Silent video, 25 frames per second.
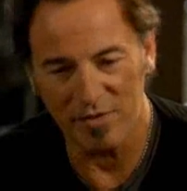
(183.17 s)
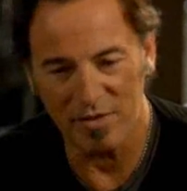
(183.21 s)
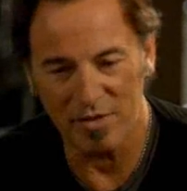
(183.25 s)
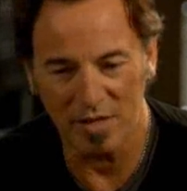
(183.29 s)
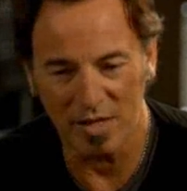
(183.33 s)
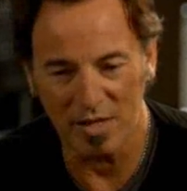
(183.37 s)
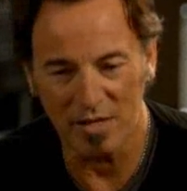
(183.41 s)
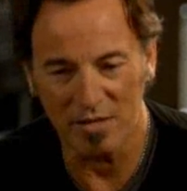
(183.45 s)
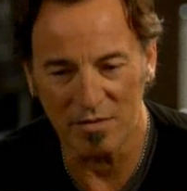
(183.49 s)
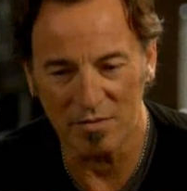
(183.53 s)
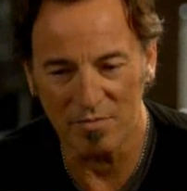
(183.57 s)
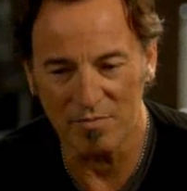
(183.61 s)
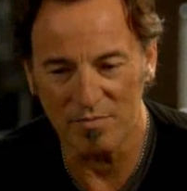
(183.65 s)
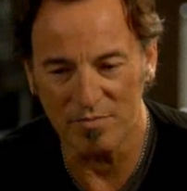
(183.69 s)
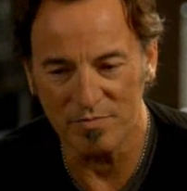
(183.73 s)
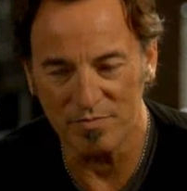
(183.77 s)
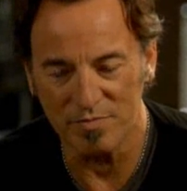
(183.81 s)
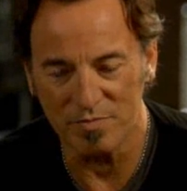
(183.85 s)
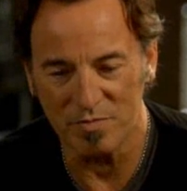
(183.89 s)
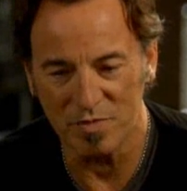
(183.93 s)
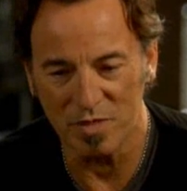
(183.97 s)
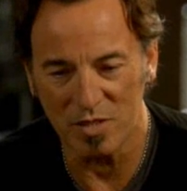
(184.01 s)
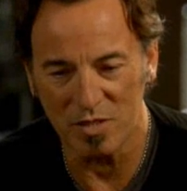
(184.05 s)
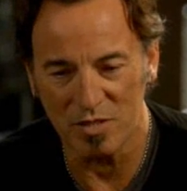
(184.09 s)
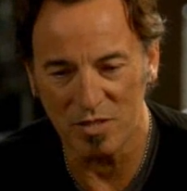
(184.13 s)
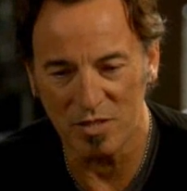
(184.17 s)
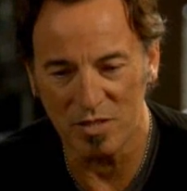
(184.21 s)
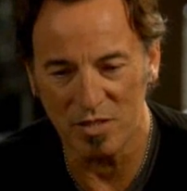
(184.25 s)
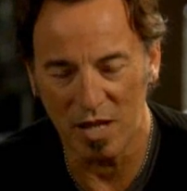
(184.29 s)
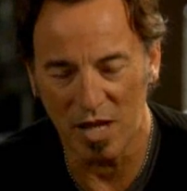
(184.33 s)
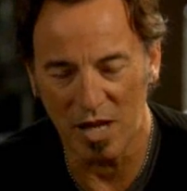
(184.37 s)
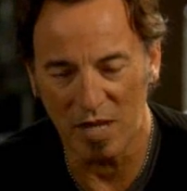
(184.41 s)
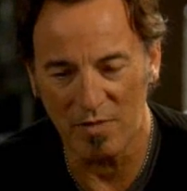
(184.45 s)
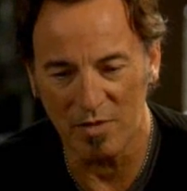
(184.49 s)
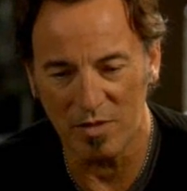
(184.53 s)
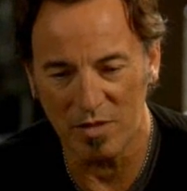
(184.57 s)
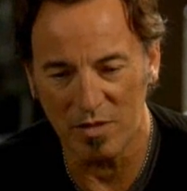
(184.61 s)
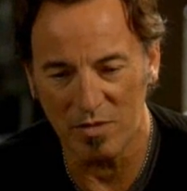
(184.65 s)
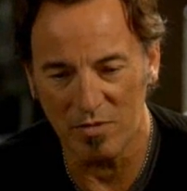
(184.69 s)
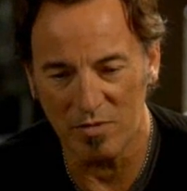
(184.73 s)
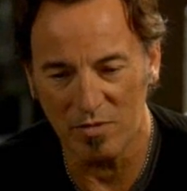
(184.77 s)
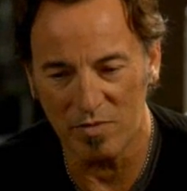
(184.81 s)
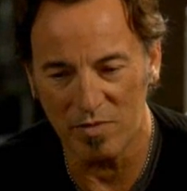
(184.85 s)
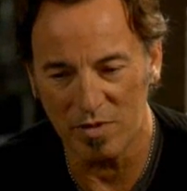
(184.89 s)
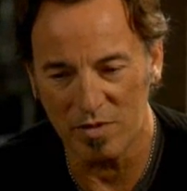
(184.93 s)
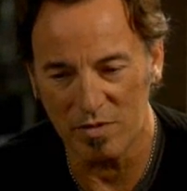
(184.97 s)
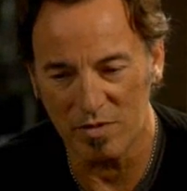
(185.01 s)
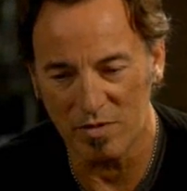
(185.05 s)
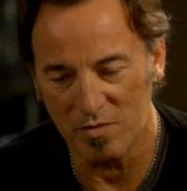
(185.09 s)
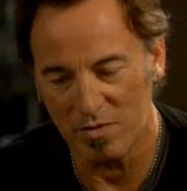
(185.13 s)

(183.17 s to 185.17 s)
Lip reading: feels like a good time to do it.